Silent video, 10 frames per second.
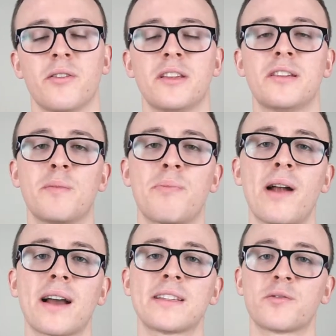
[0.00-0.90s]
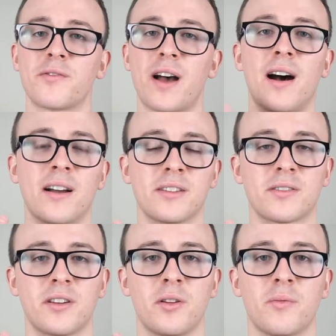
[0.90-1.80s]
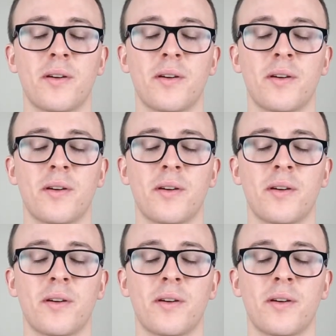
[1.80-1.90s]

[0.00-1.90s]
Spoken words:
You need practice with eyes on you,